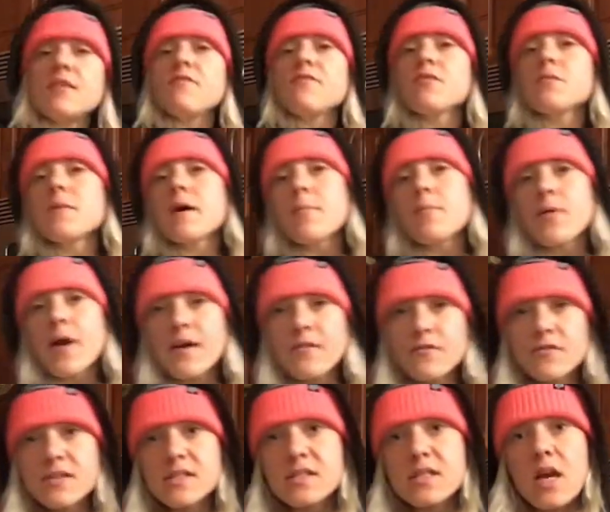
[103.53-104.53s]
then for my
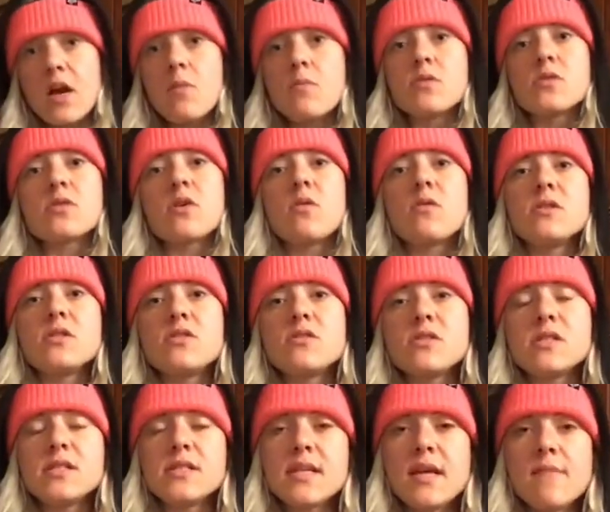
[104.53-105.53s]
breakfast, I almost always do
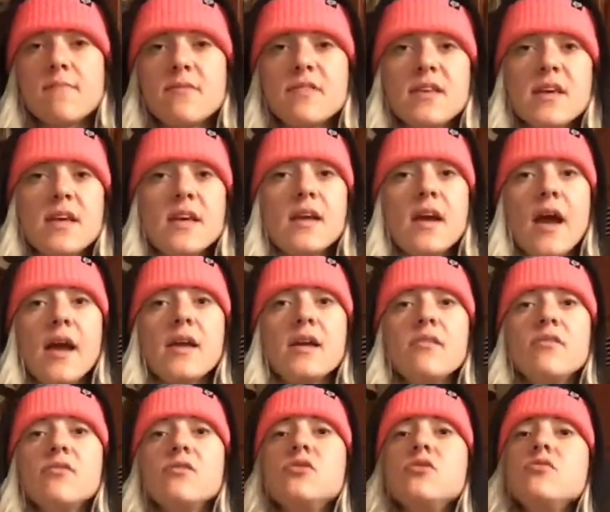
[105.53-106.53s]
the same thing. I
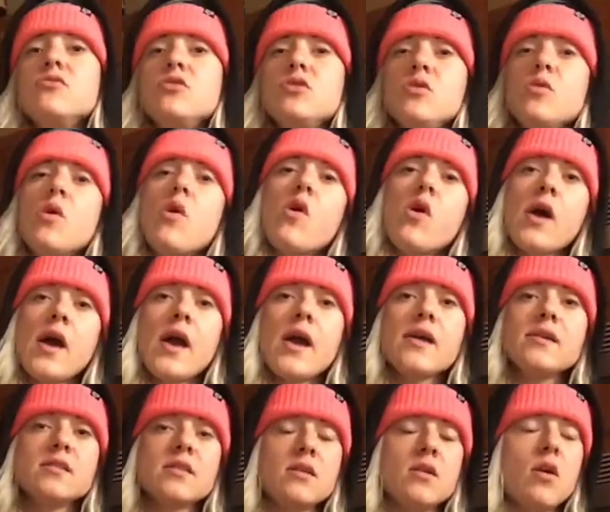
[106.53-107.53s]
either do 2 whole
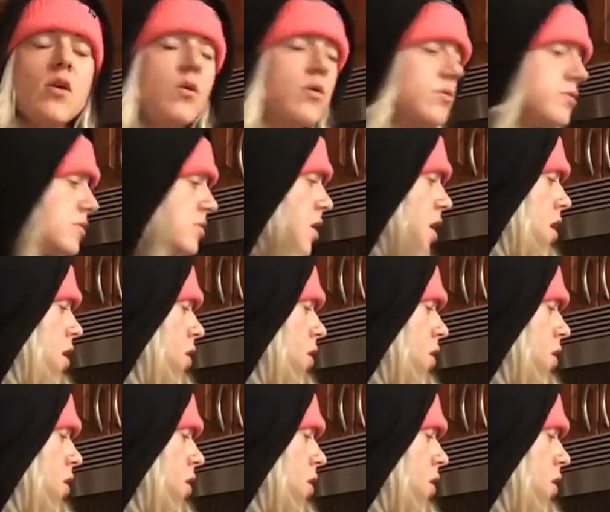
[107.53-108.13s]
eggs and oats,